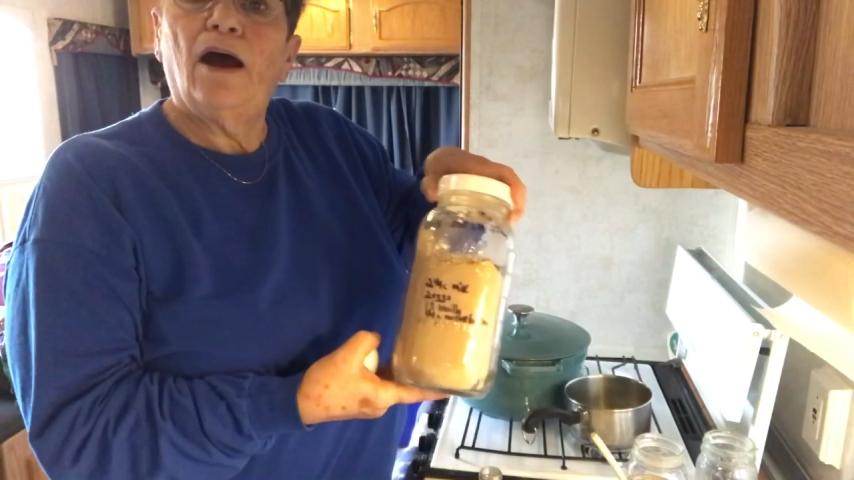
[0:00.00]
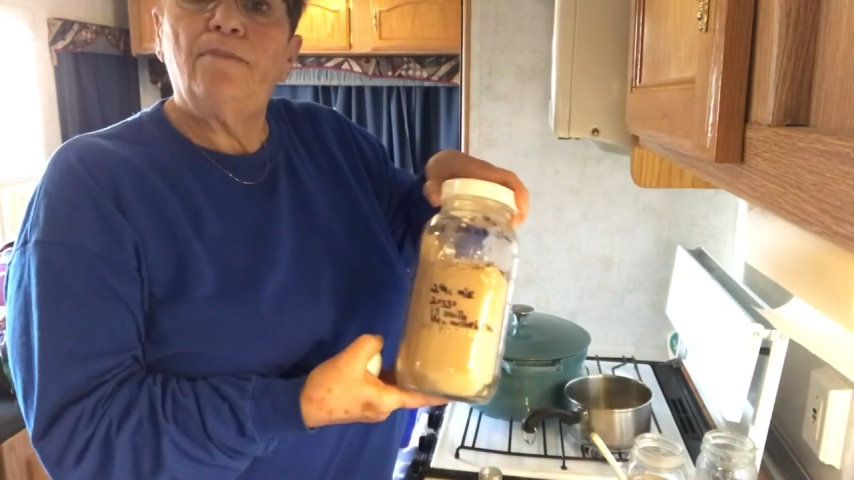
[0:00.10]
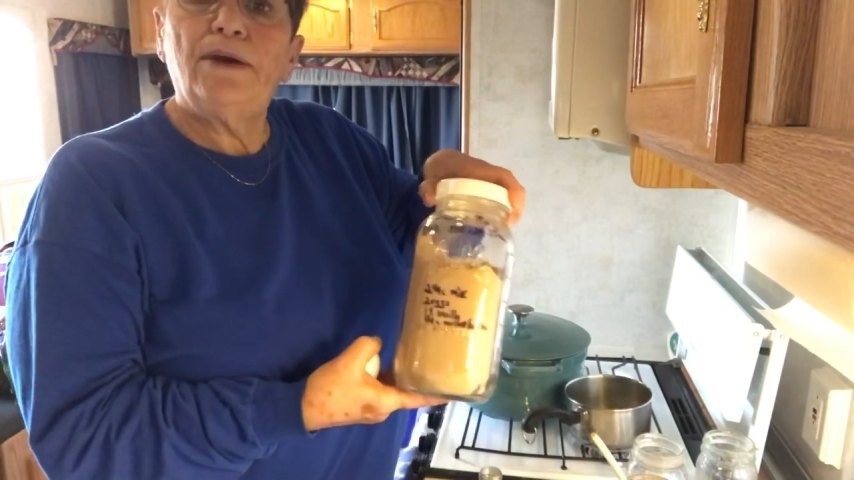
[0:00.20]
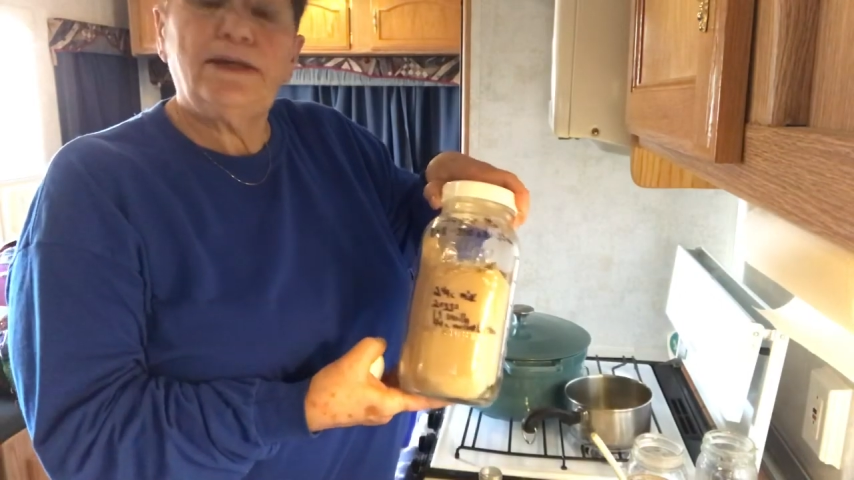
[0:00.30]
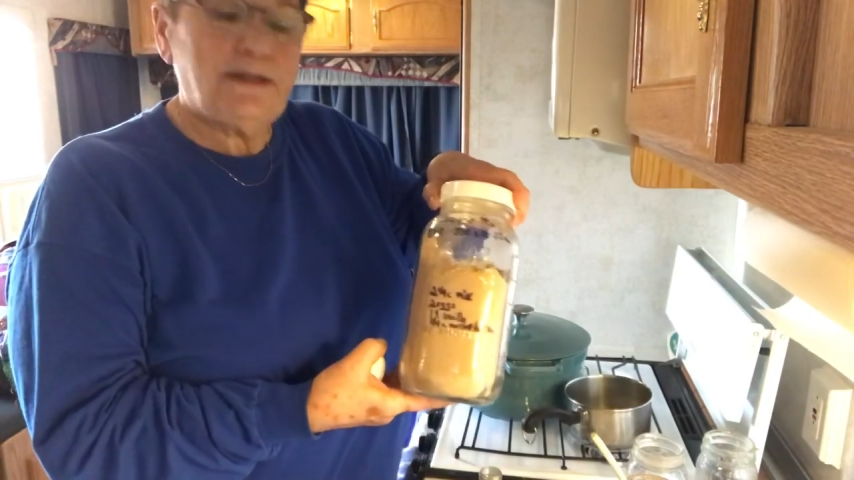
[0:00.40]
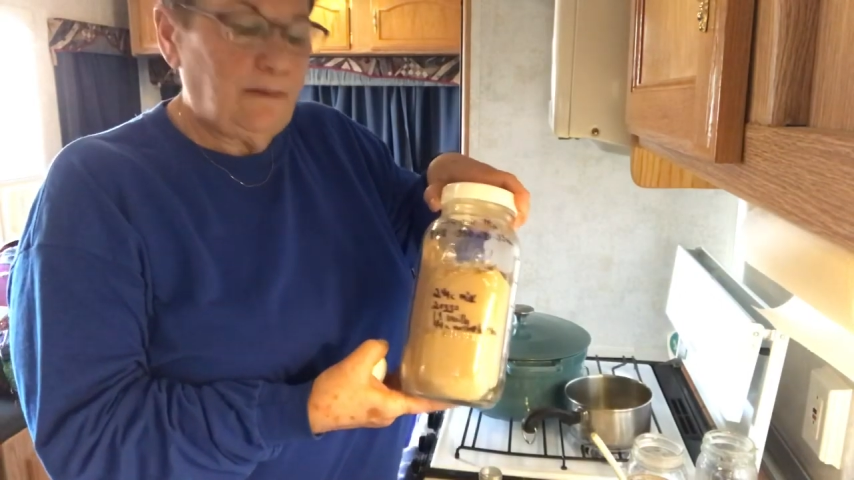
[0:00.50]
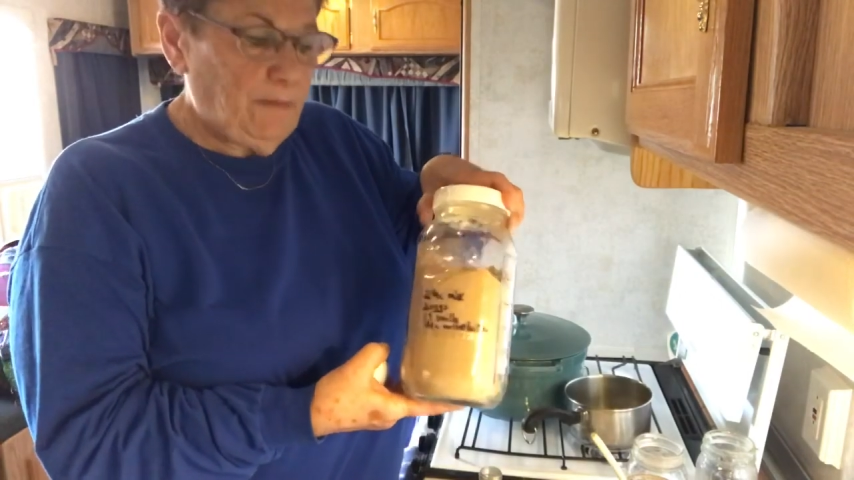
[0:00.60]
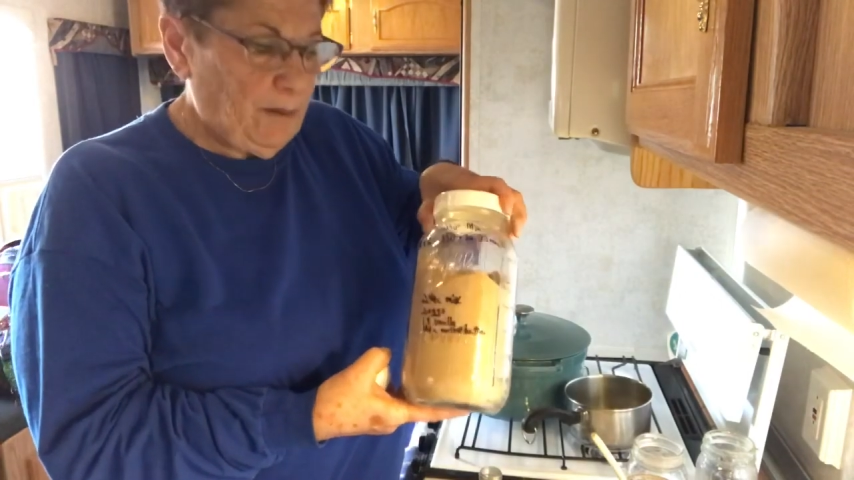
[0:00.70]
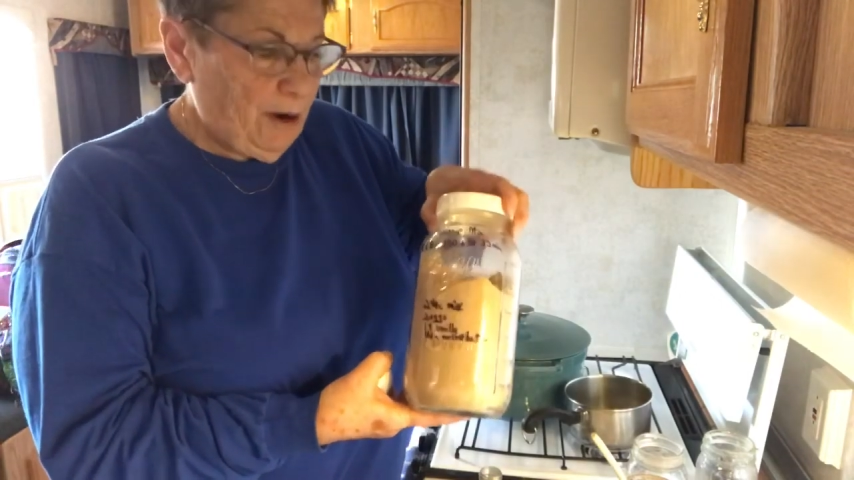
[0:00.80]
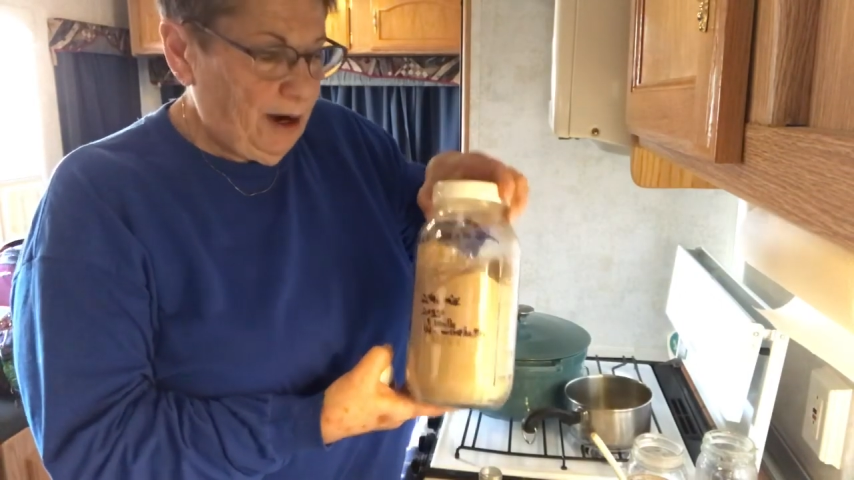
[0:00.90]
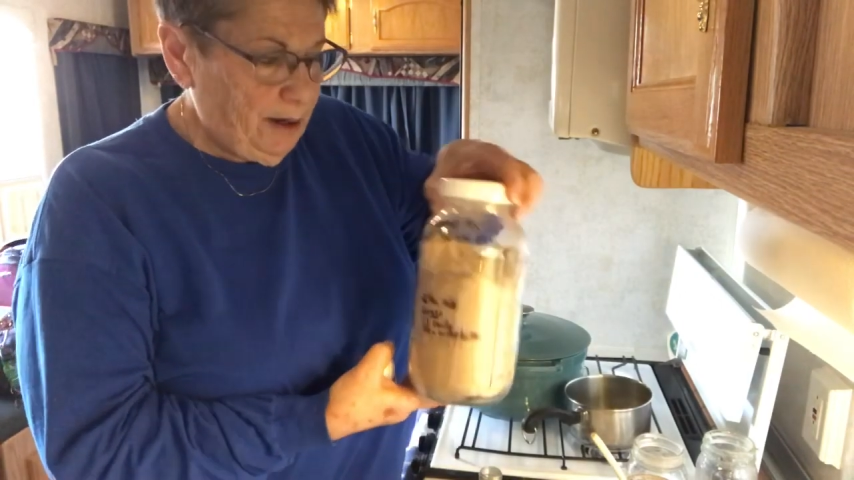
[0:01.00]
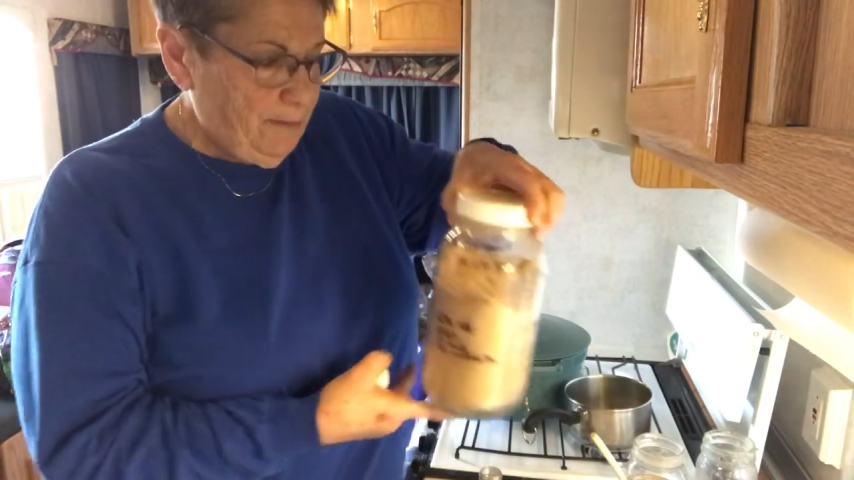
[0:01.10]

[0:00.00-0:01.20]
I mixed up my brownie